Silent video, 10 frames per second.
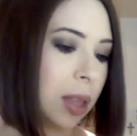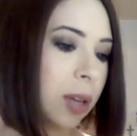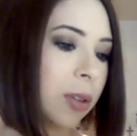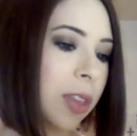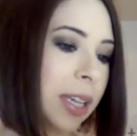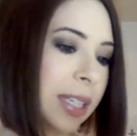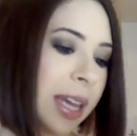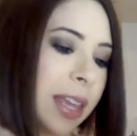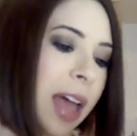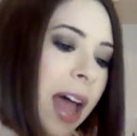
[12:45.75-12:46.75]
little things
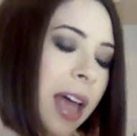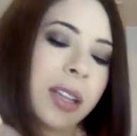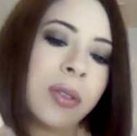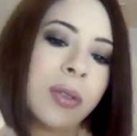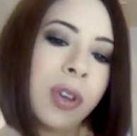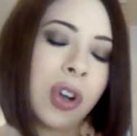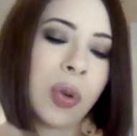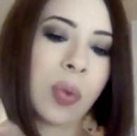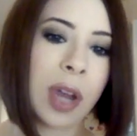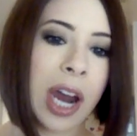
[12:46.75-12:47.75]
like that, little, you
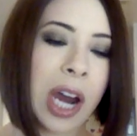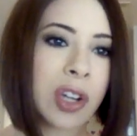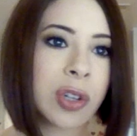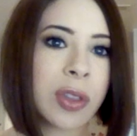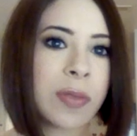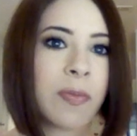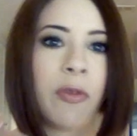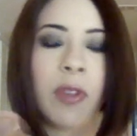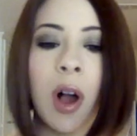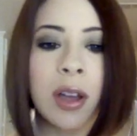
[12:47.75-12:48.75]
know, character
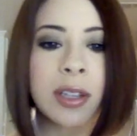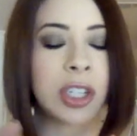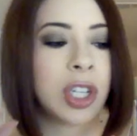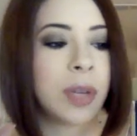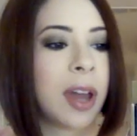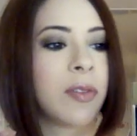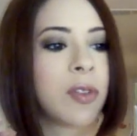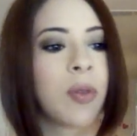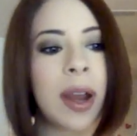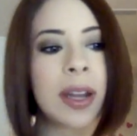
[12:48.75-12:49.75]
flaws that she might have
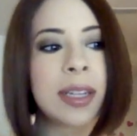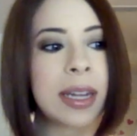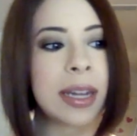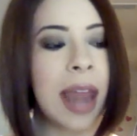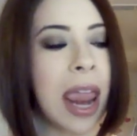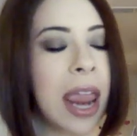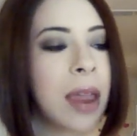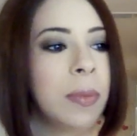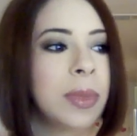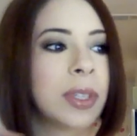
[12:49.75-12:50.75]
corrected,
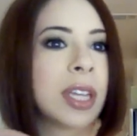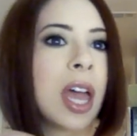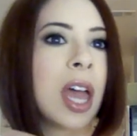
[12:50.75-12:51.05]
names,